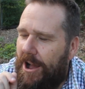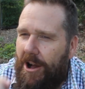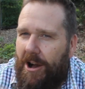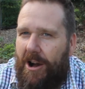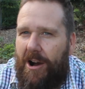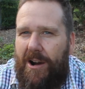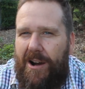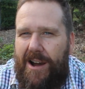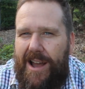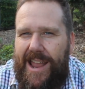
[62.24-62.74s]

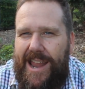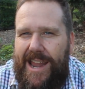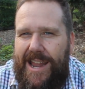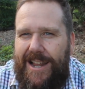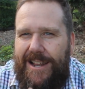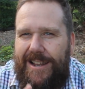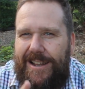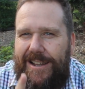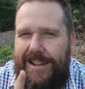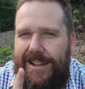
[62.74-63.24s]

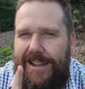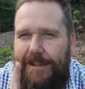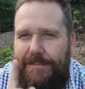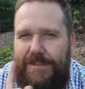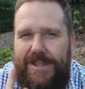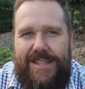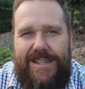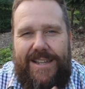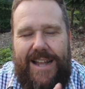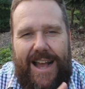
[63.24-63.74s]
I
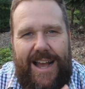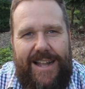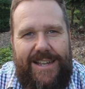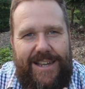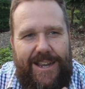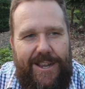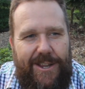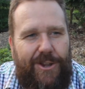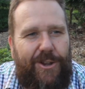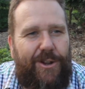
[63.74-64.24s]
am
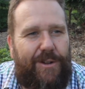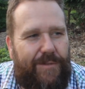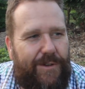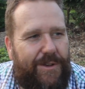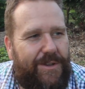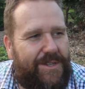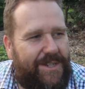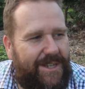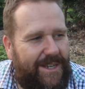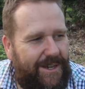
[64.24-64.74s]
starting a
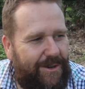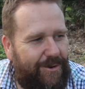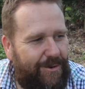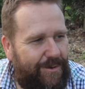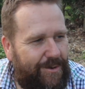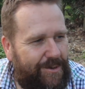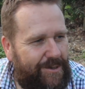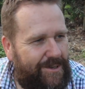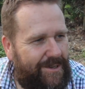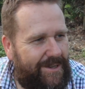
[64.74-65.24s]
university
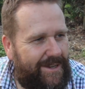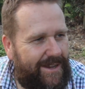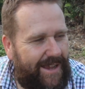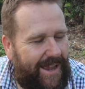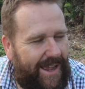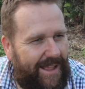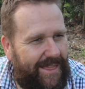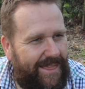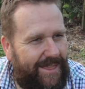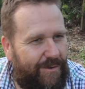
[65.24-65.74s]
course.
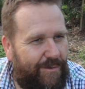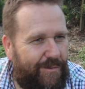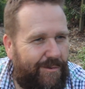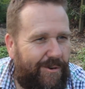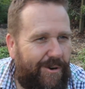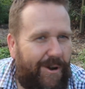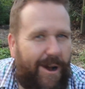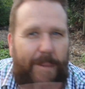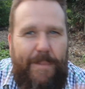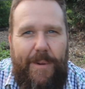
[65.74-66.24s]
At the
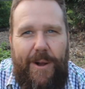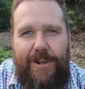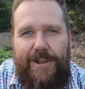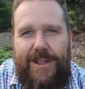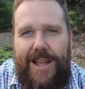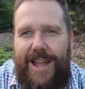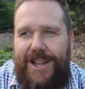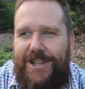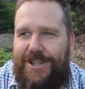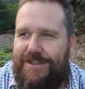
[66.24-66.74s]
ripe
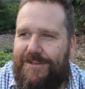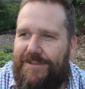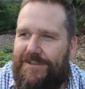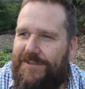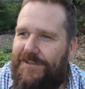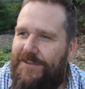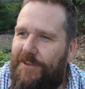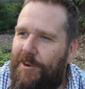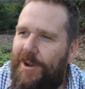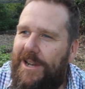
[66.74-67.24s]
old age of
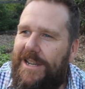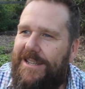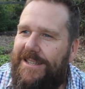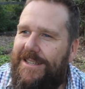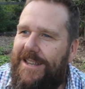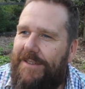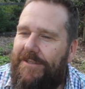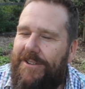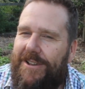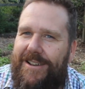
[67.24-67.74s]

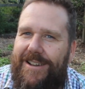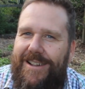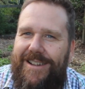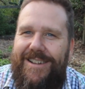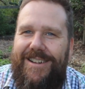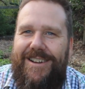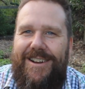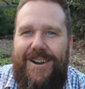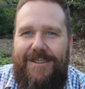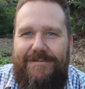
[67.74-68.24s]
47,
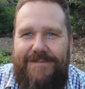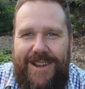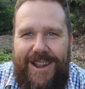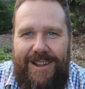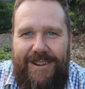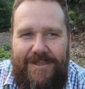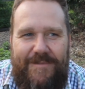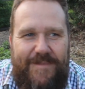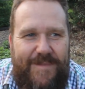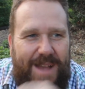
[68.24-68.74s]
I'm
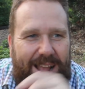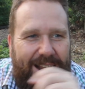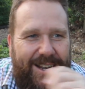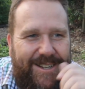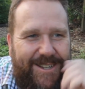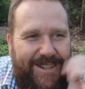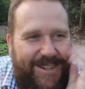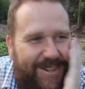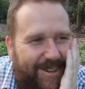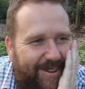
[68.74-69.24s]
going
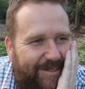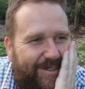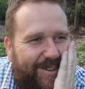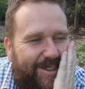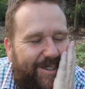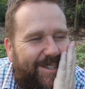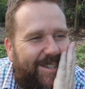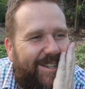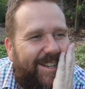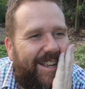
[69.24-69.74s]
back to
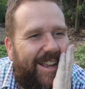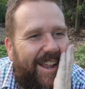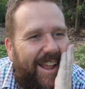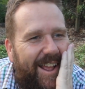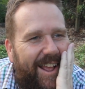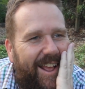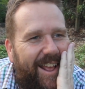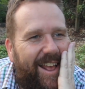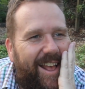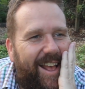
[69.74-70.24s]
university
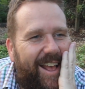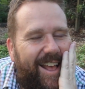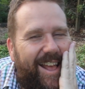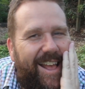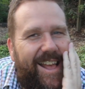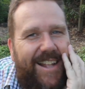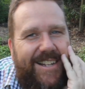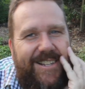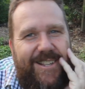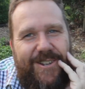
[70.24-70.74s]

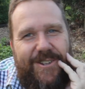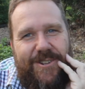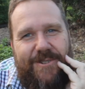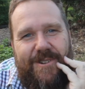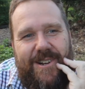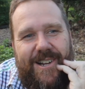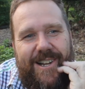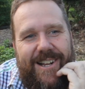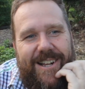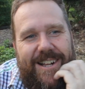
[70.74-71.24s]
to
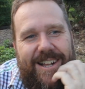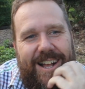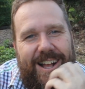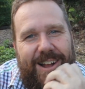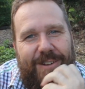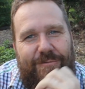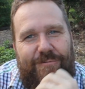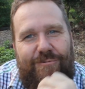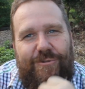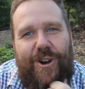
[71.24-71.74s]
do
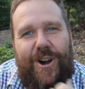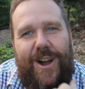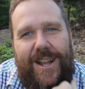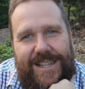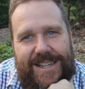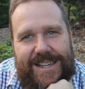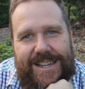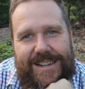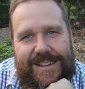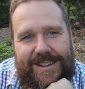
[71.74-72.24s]
a
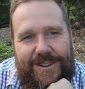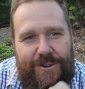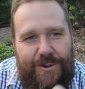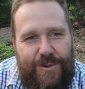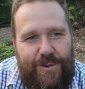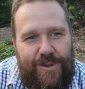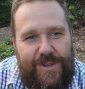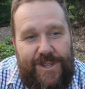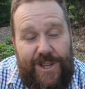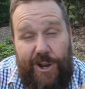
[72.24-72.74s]
writing
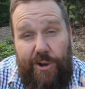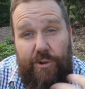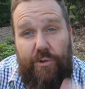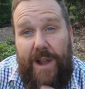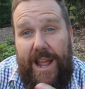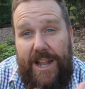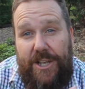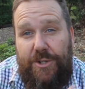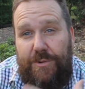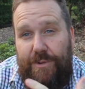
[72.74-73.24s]
course, a
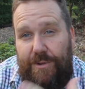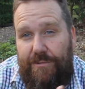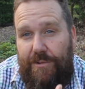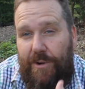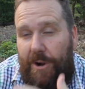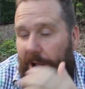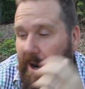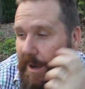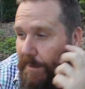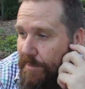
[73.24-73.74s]
graduate
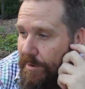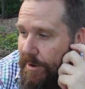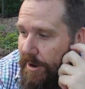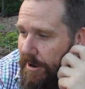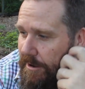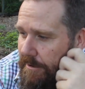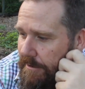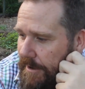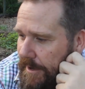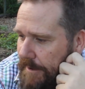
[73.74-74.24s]
writing
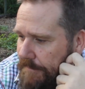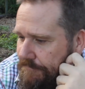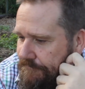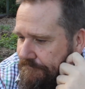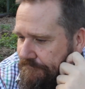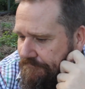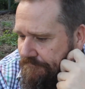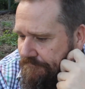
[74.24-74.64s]
program.